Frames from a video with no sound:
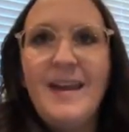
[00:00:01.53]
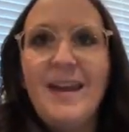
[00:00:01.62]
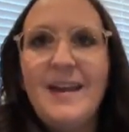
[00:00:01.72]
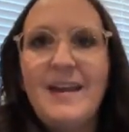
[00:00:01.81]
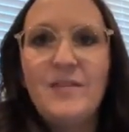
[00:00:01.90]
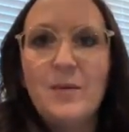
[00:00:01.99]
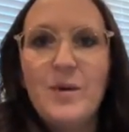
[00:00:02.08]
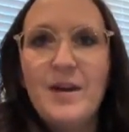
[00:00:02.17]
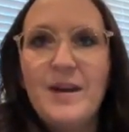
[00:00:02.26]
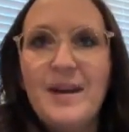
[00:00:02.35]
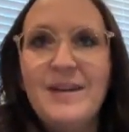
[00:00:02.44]
Hey
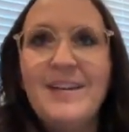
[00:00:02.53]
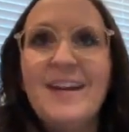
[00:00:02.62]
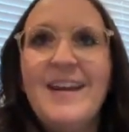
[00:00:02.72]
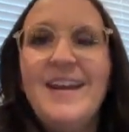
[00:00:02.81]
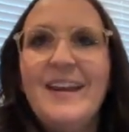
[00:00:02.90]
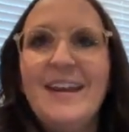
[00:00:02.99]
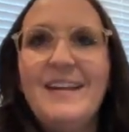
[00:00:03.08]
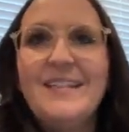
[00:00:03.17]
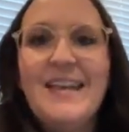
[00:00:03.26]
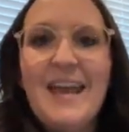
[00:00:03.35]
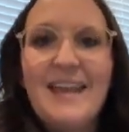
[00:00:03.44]
everyone.
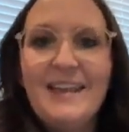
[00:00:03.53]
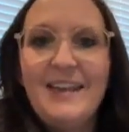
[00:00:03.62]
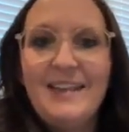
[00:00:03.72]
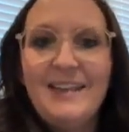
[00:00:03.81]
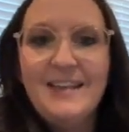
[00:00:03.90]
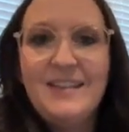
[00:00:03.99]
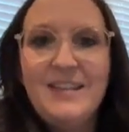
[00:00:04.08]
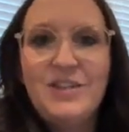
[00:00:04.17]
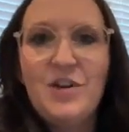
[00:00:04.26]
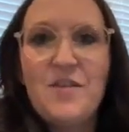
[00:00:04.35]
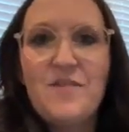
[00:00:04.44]
It's Kaylee, the
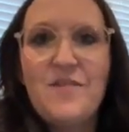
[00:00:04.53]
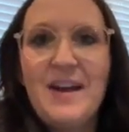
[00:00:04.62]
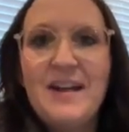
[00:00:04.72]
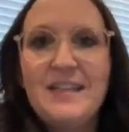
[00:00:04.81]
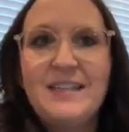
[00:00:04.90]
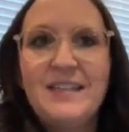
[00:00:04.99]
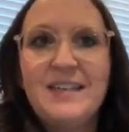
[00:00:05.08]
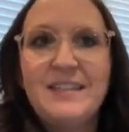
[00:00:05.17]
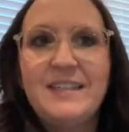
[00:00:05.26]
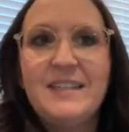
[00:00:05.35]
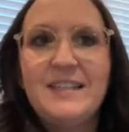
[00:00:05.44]
teacher of
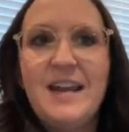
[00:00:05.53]
finances.